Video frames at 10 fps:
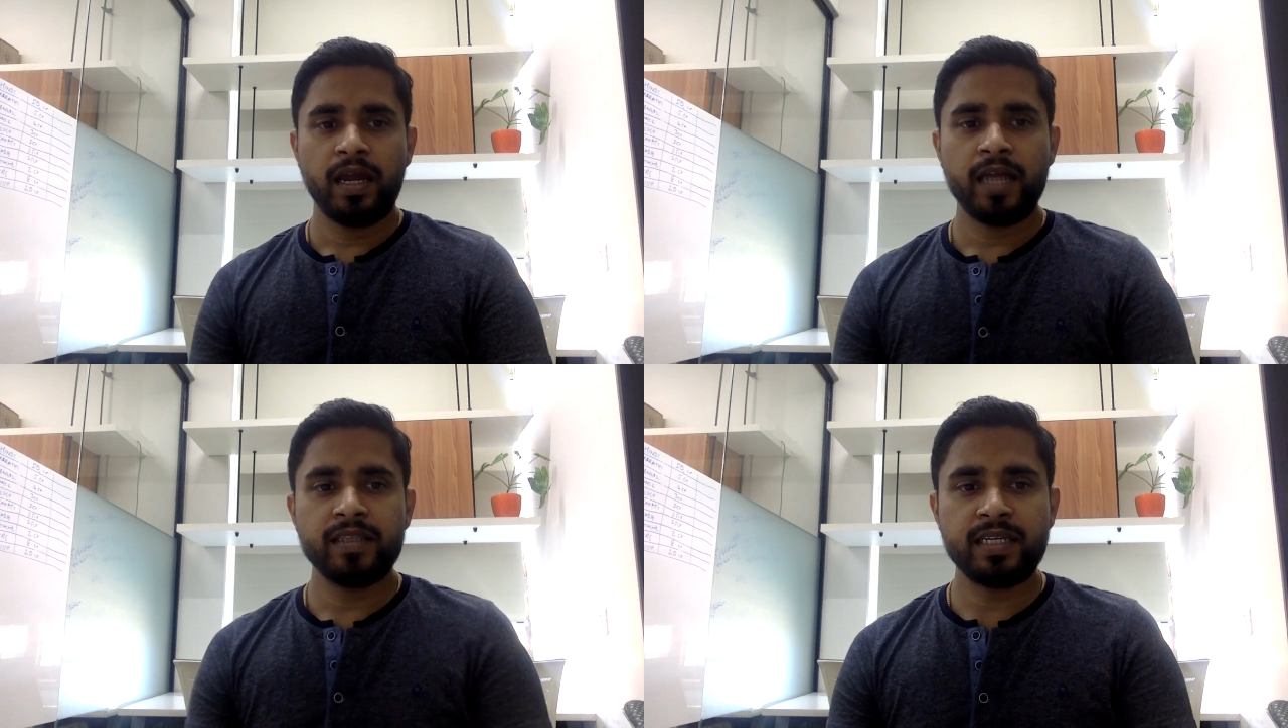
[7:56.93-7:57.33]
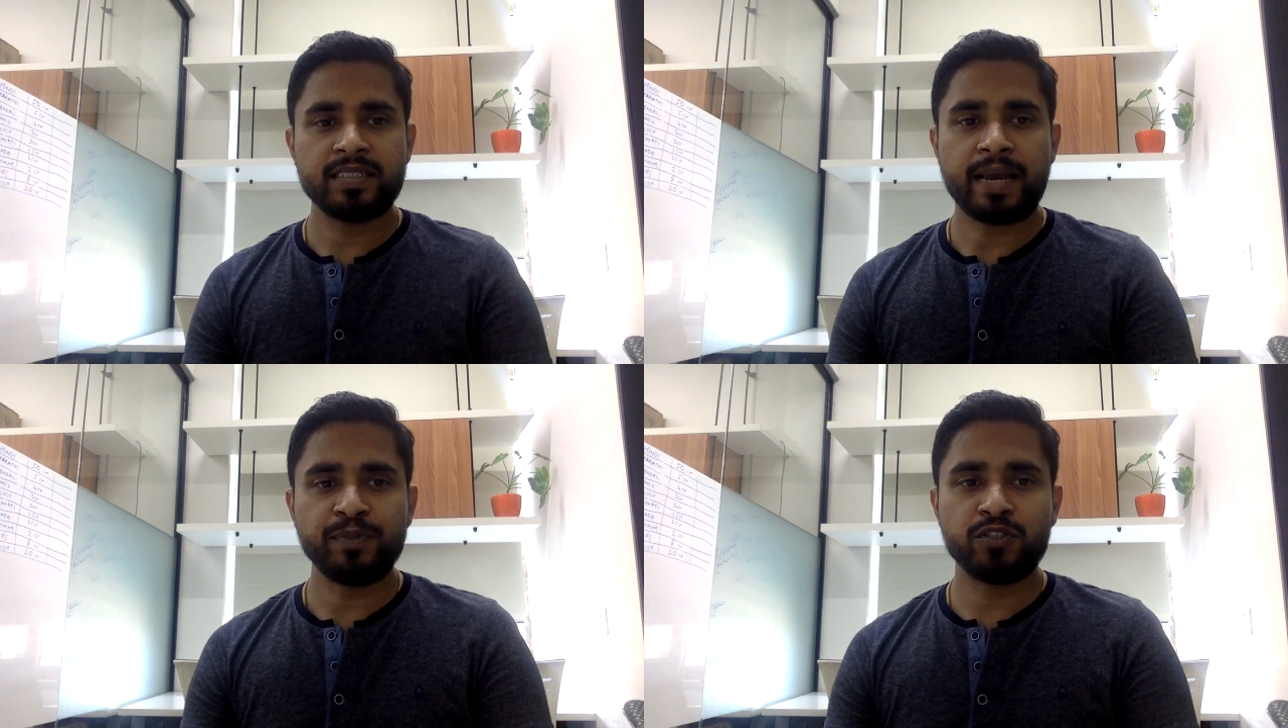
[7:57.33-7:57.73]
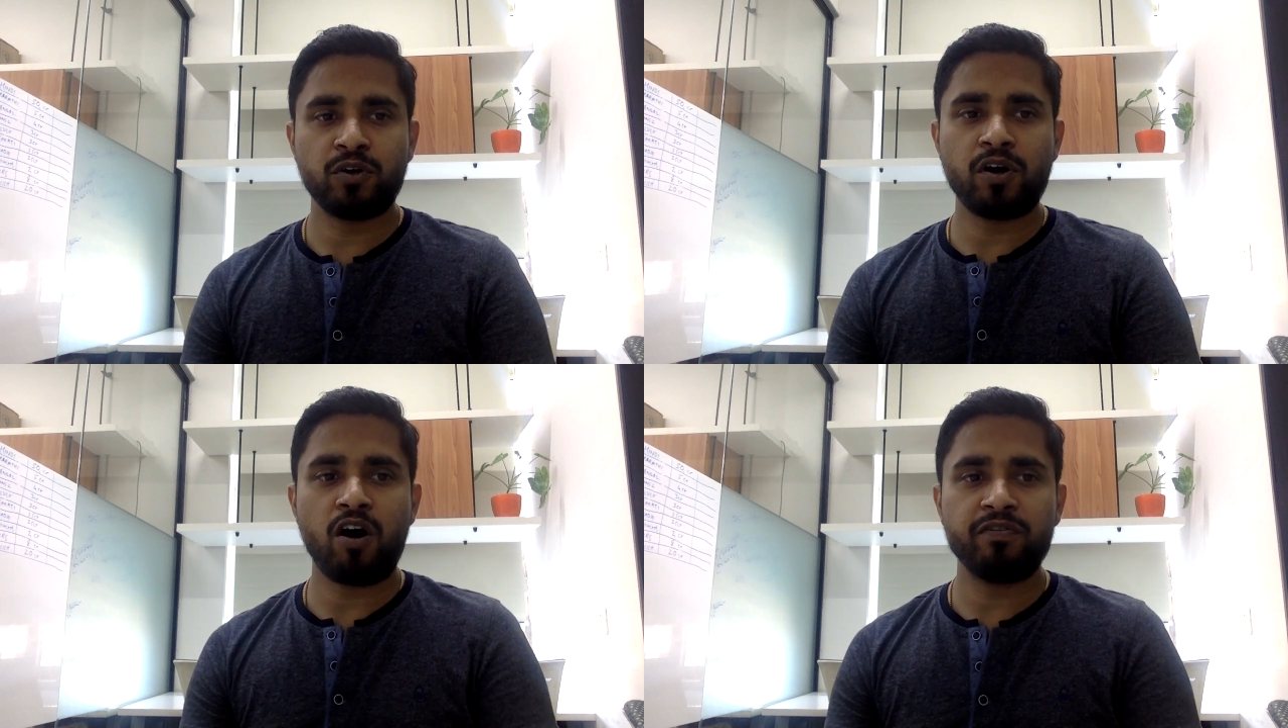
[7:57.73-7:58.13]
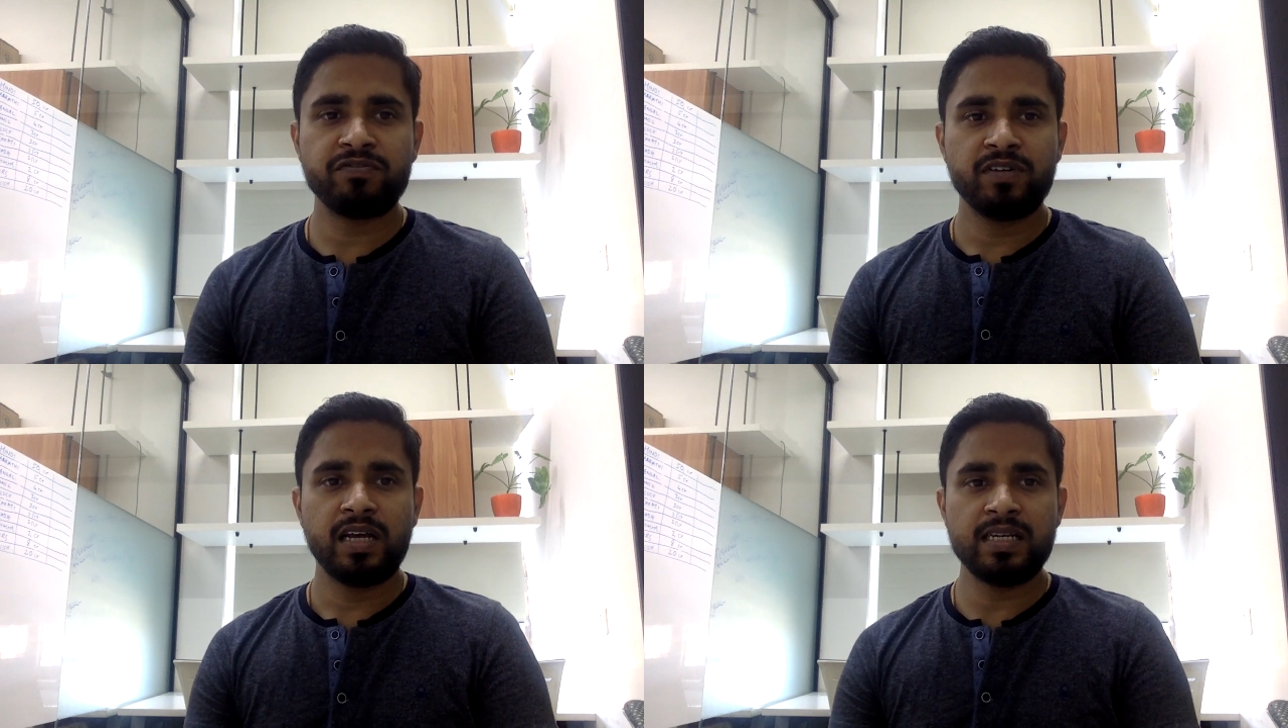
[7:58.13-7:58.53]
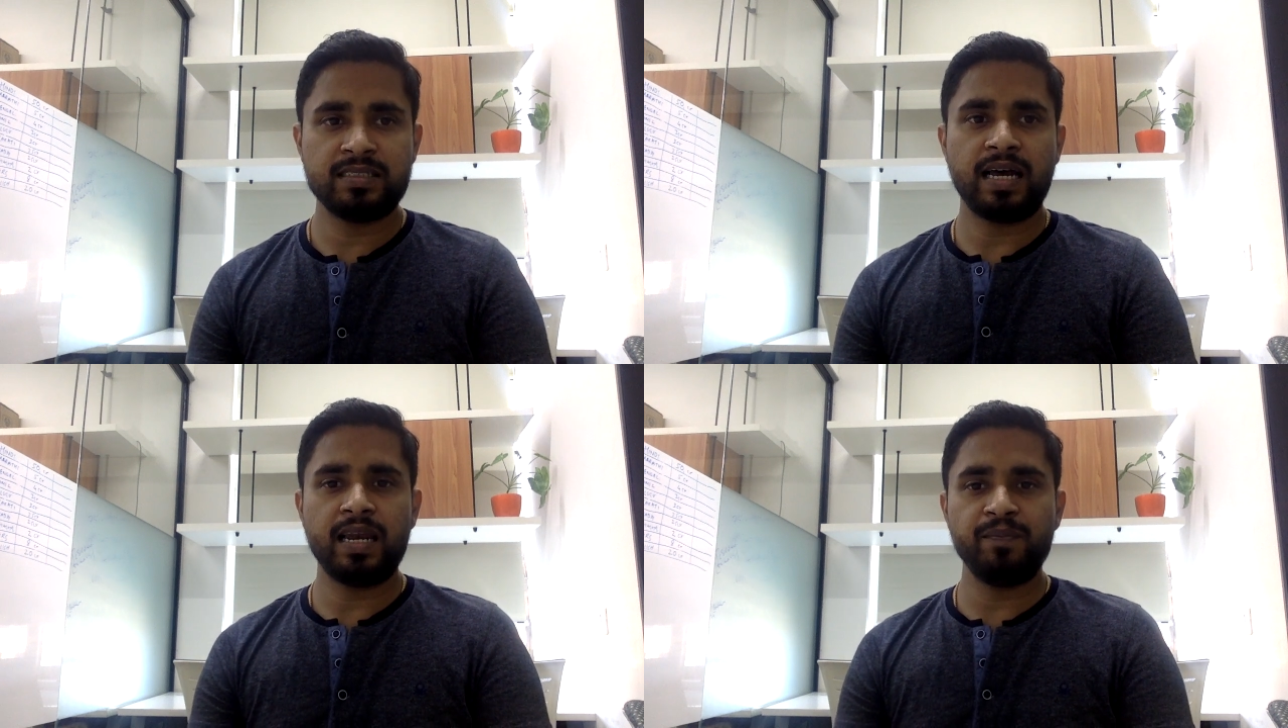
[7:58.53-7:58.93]
in this episode of
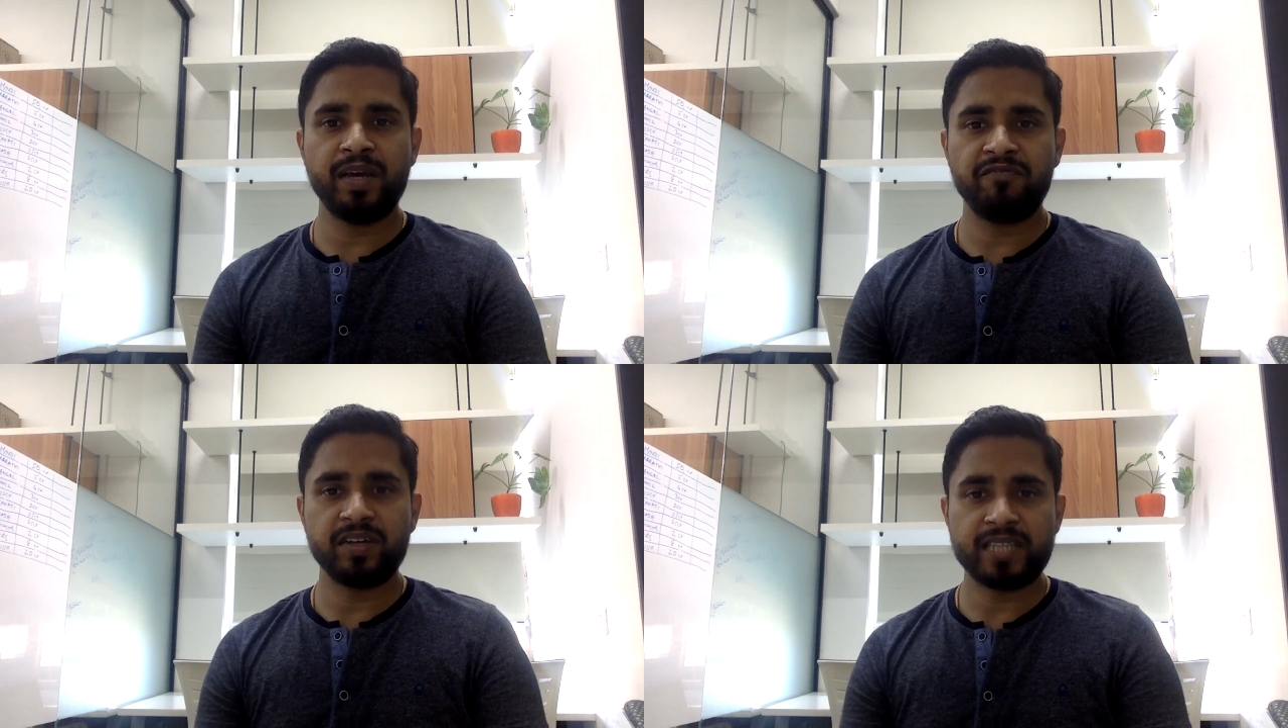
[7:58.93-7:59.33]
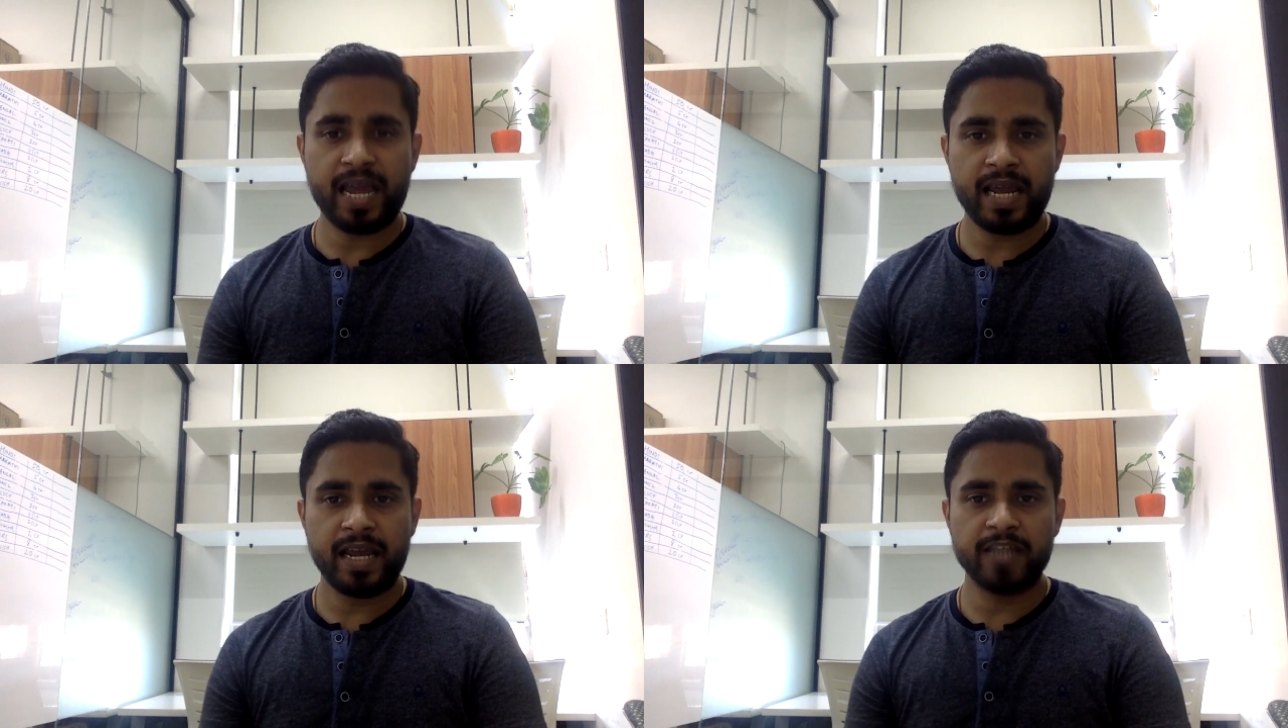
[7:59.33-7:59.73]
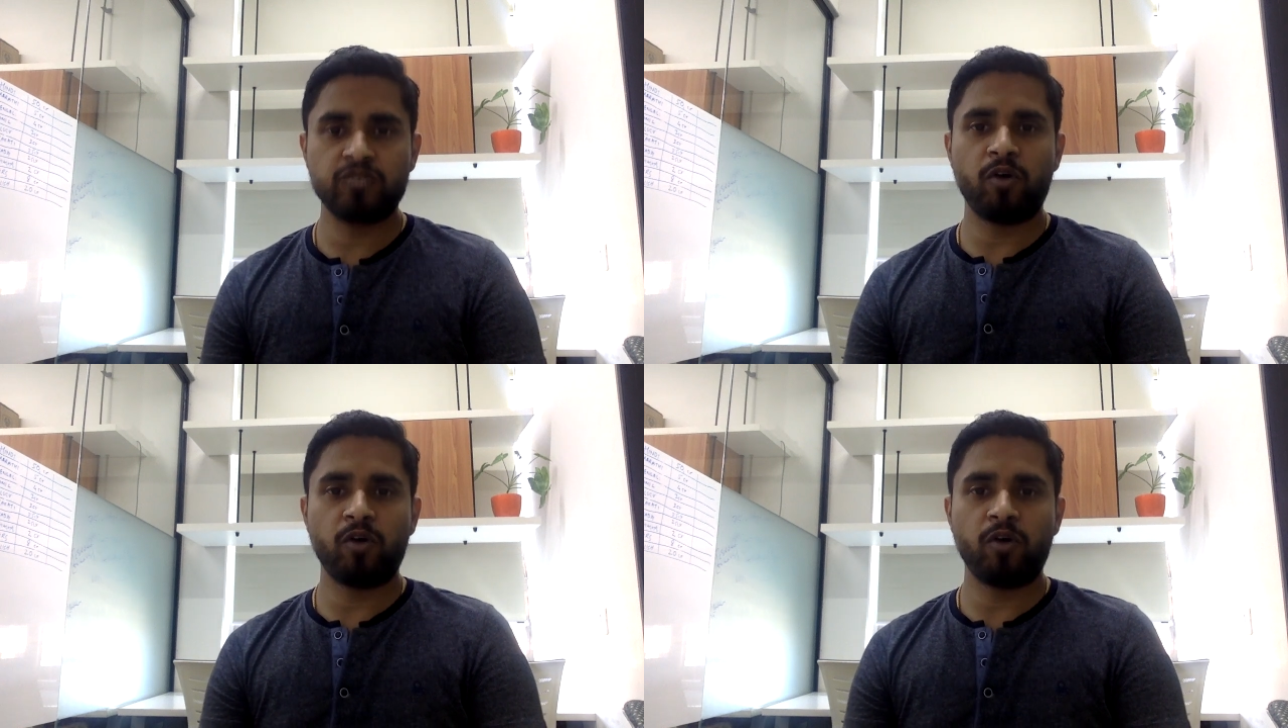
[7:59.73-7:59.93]
IsSaalMBAFateh is